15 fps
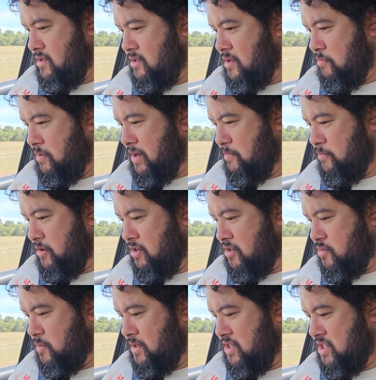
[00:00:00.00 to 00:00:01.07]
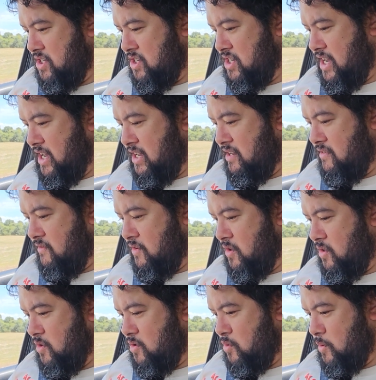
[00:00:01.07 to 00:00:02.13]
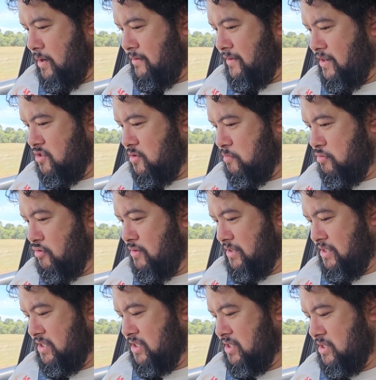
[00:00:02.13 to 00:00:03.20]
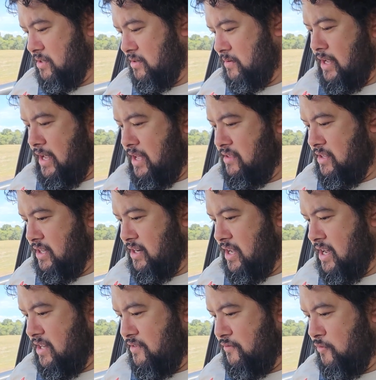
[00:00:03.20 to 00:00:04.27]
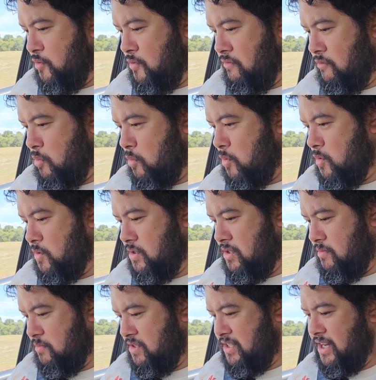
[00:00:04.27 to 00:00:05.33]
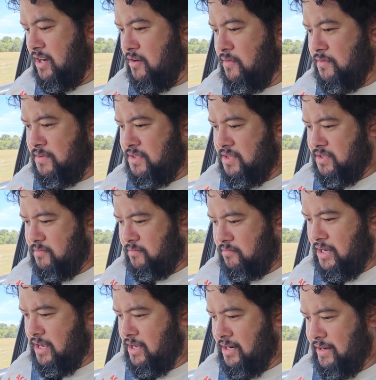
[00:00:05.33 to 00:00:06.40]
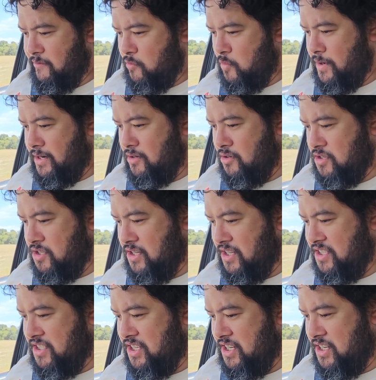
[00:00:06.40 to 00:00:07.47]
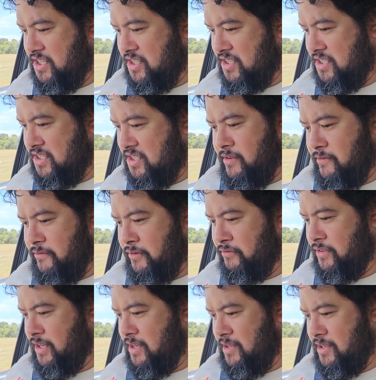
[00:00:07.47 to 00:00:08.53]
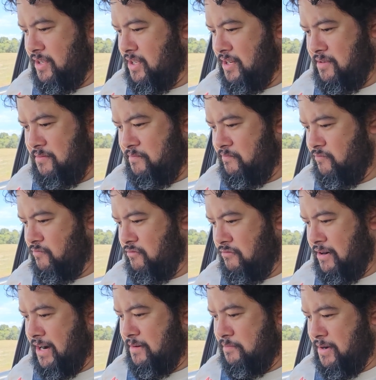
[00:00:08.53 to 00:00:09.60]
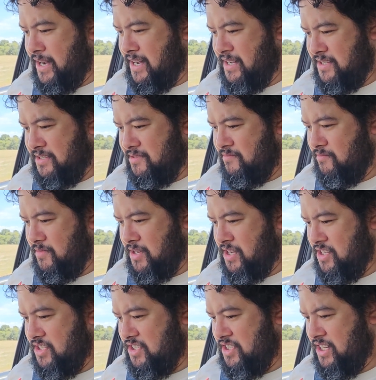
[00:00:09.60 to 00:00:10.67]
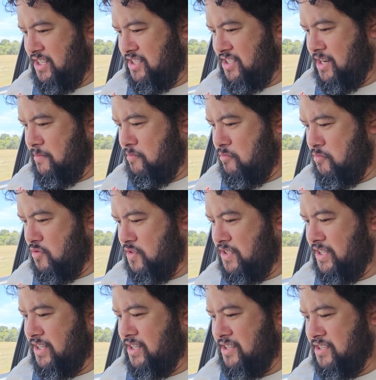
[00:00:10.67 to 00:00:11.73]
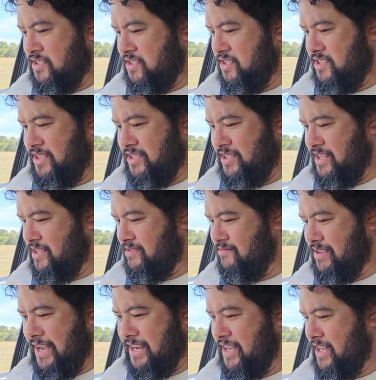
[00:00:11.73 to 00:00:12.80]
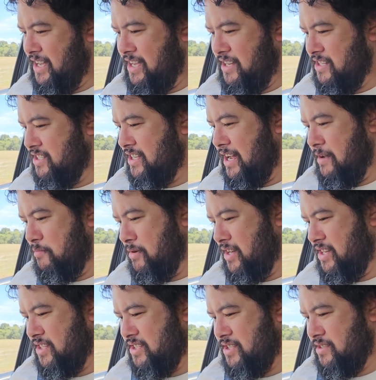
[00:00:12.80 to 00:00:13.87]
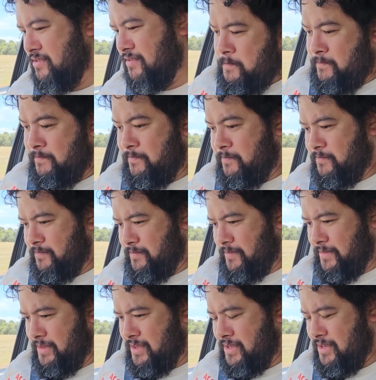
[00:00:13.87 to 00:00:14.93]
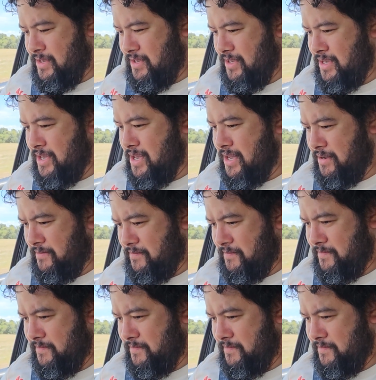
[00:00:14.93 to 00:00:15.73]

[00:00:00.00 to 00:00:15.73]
the big box, which can give you 1200 points. And then as for the rewards themselves, level 1 looks like stickers, 50 you get a raid pass, incense, couple more stickers, lucky egg, star piece. Yeah,